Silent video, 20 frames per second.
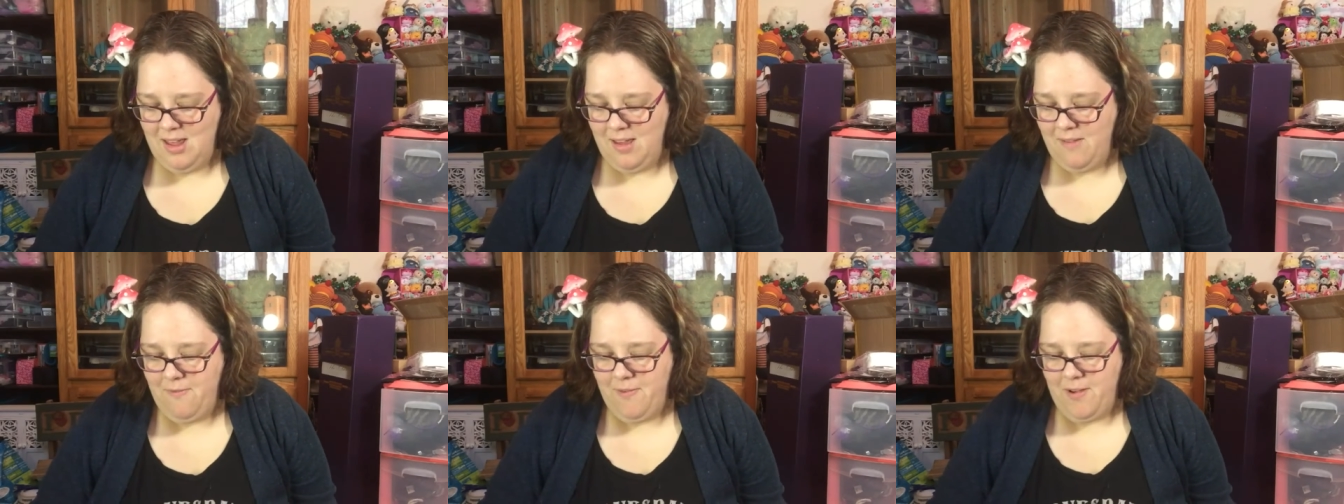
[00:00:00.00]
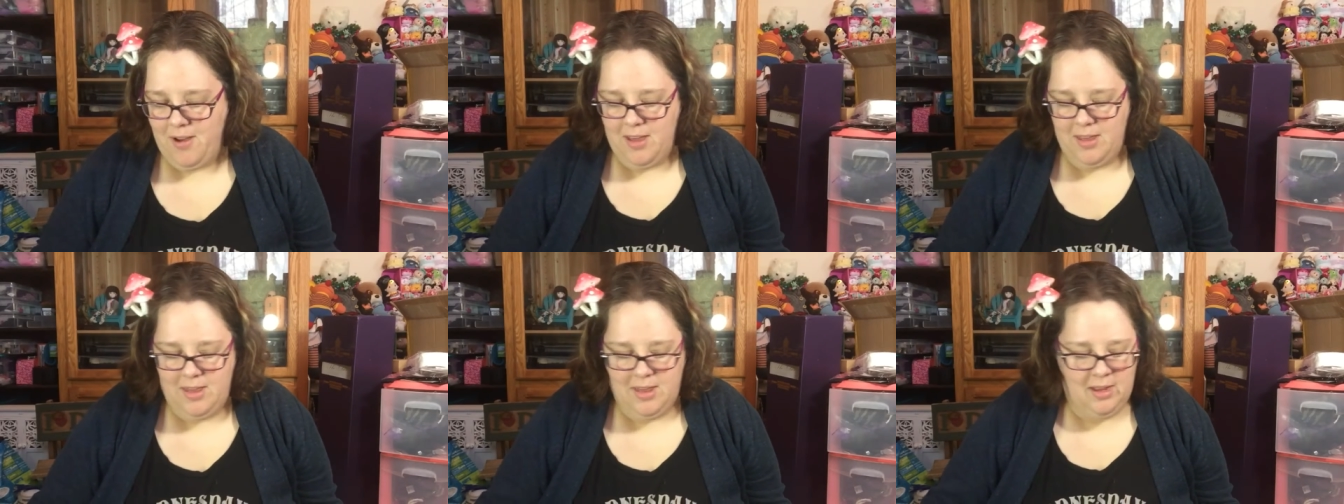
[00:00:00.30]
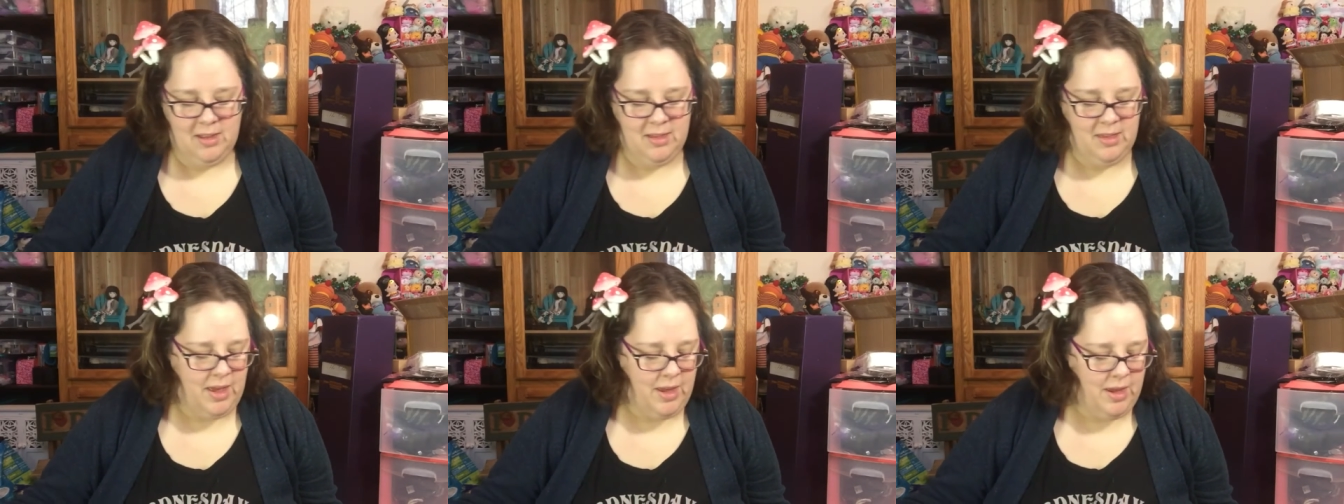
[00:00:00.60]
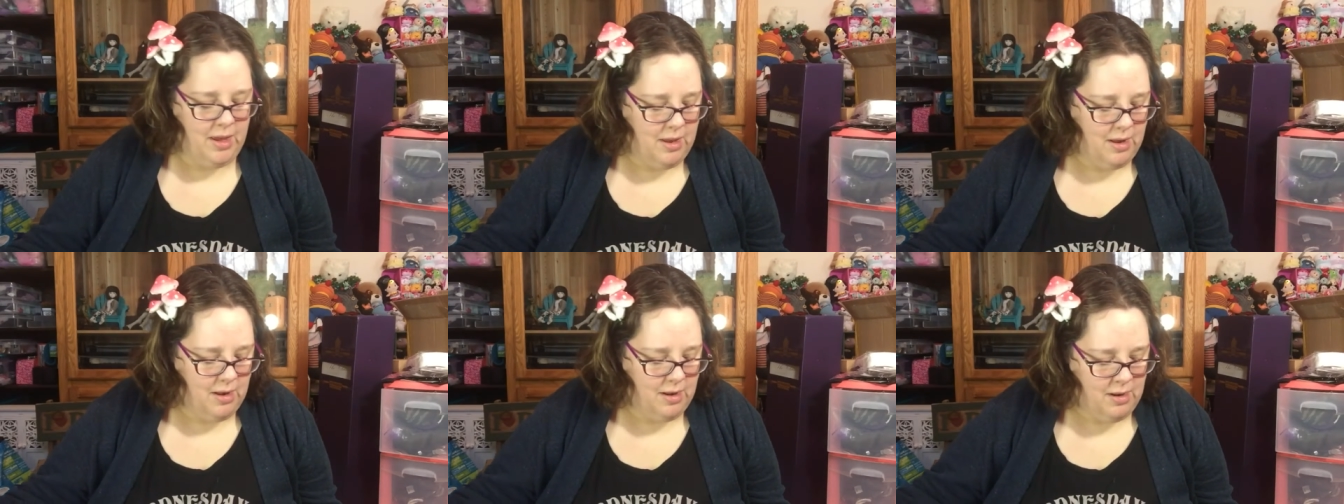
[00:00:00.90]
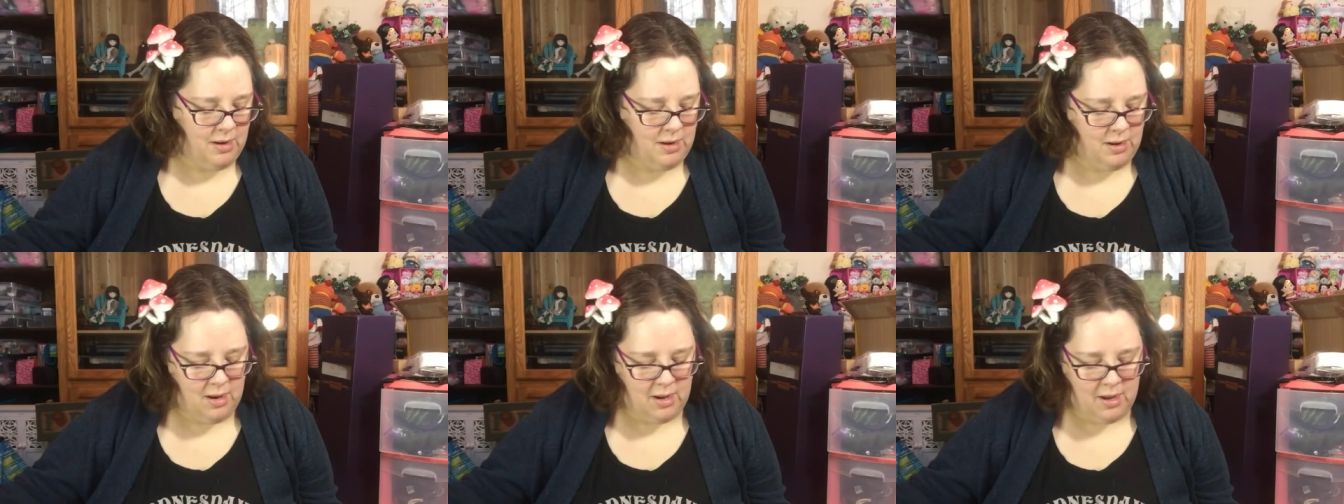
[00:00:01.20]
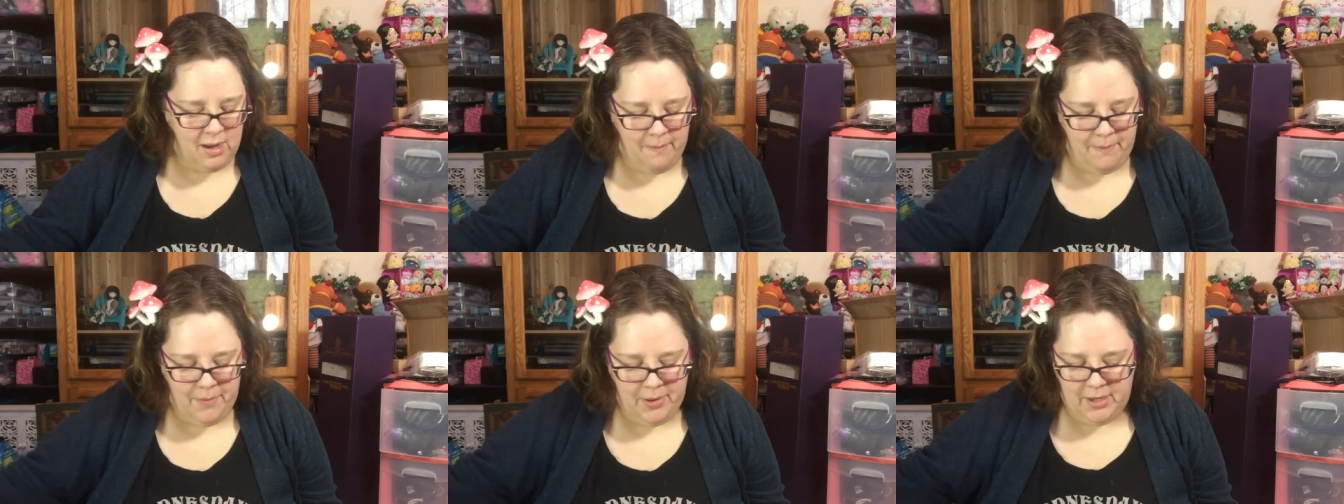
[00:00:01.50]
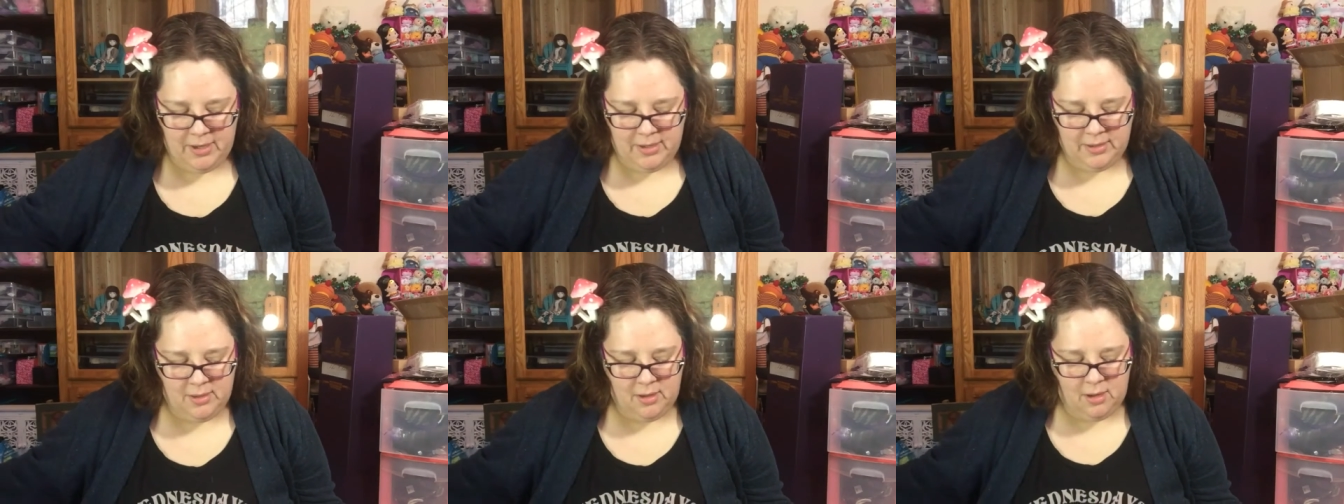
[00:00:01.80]
If I think they, a
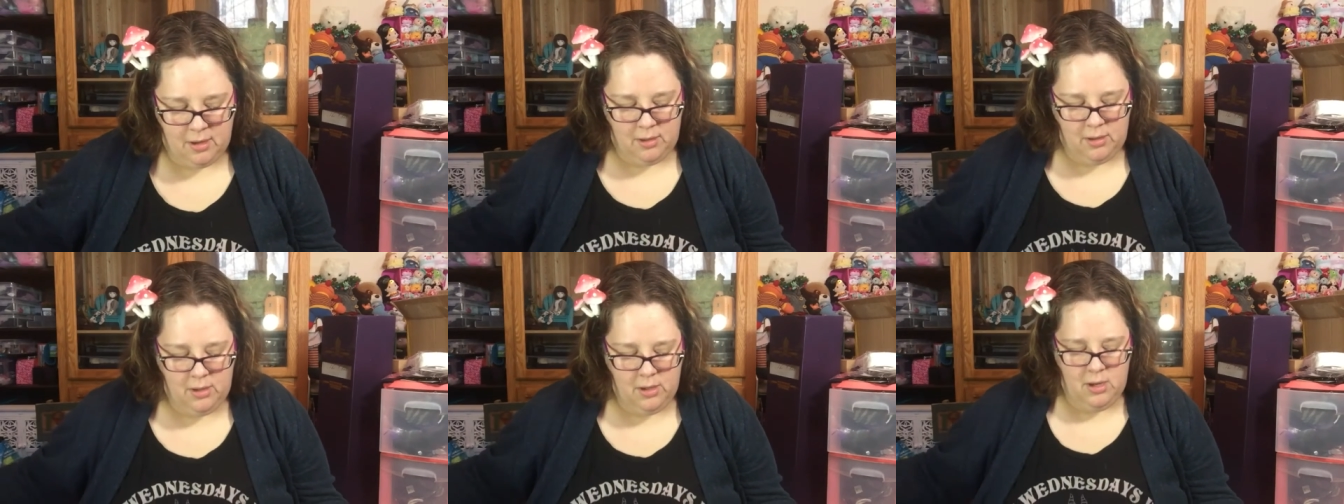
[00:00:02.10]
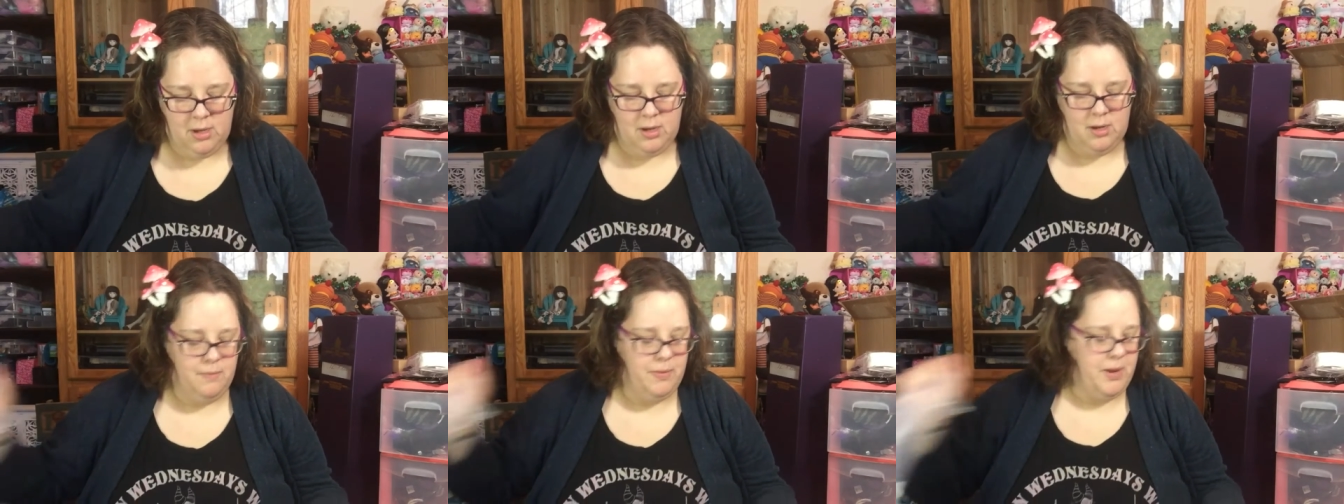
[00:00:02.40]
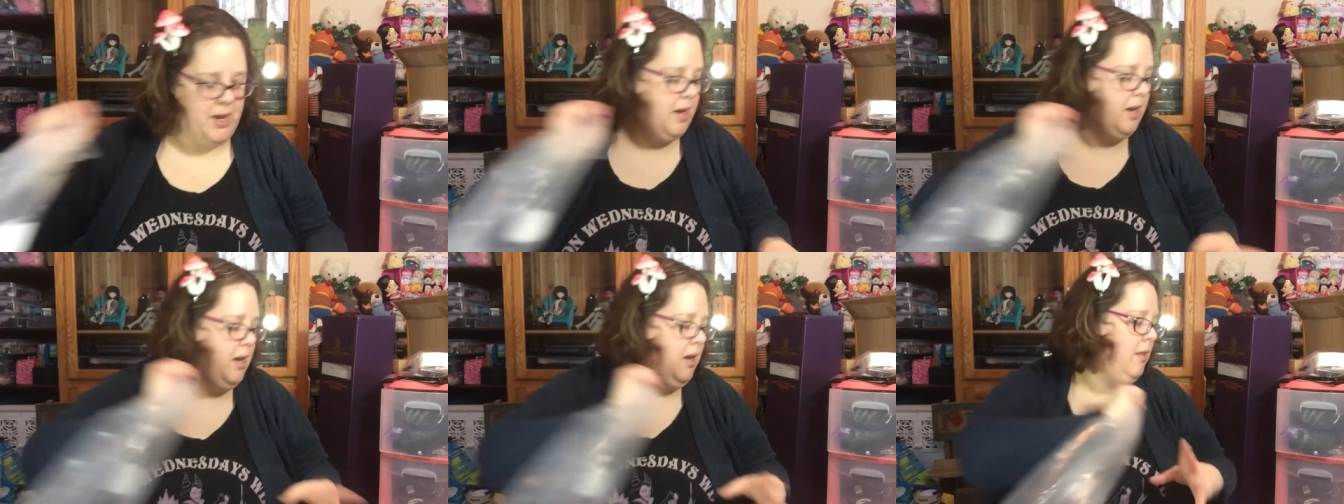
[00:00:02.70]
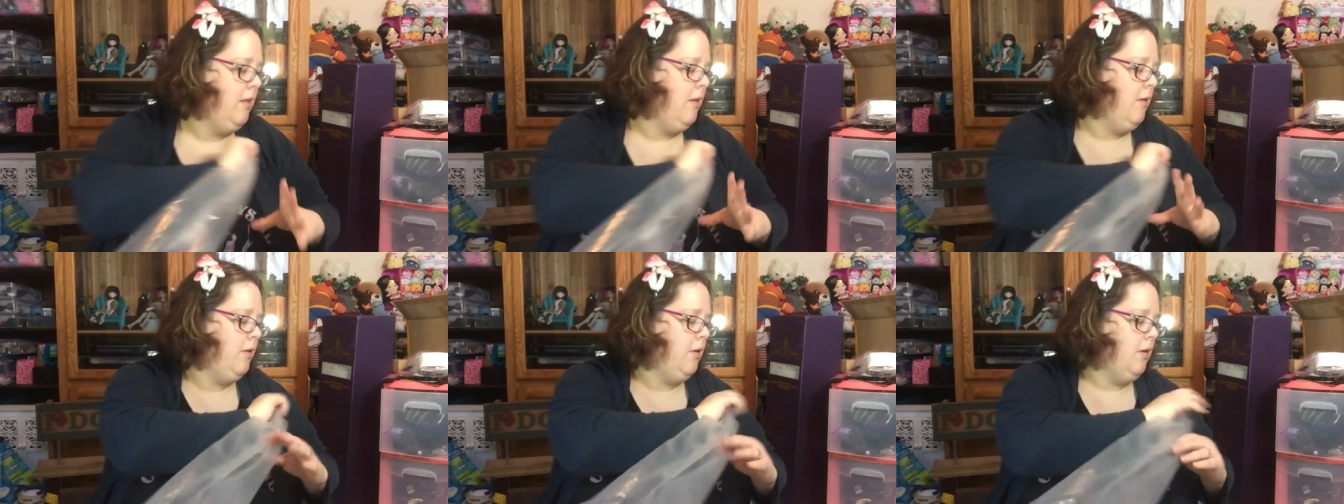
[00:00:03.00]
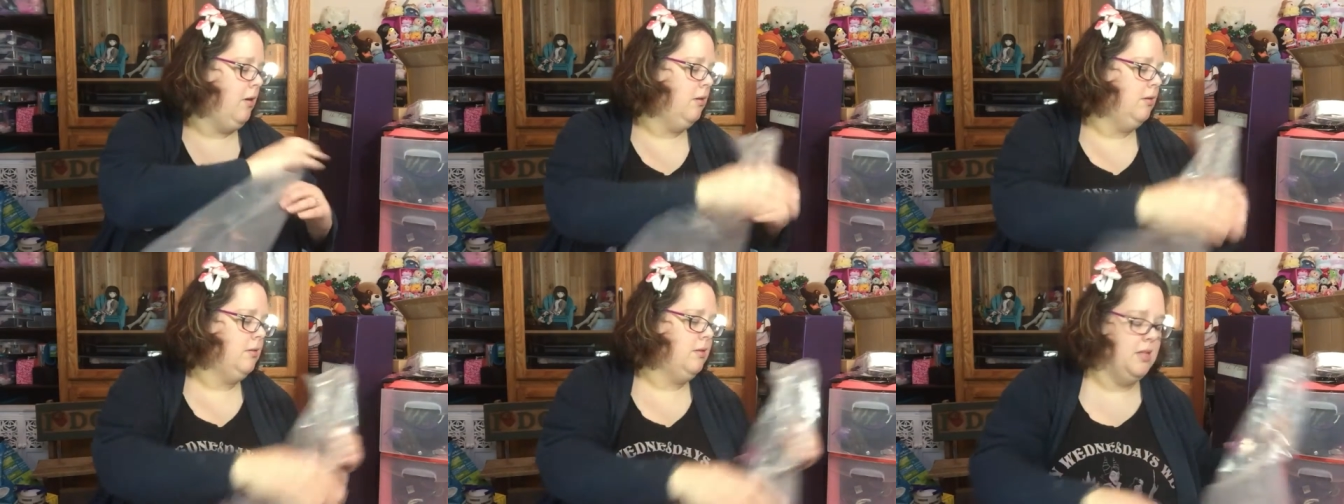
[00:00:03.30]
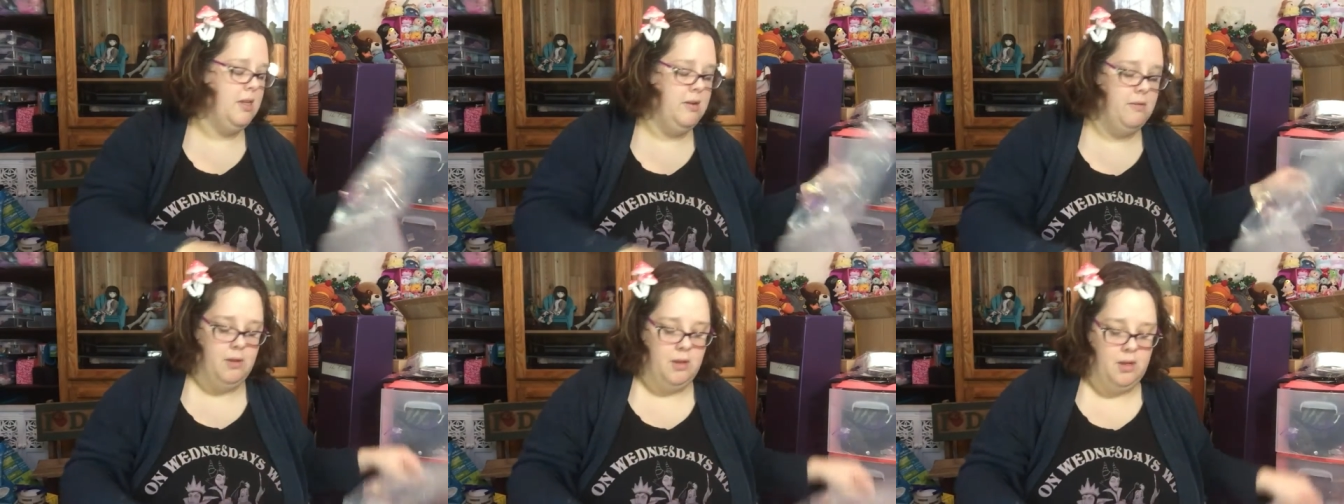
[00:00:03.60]
company is not good at packing their dolls, it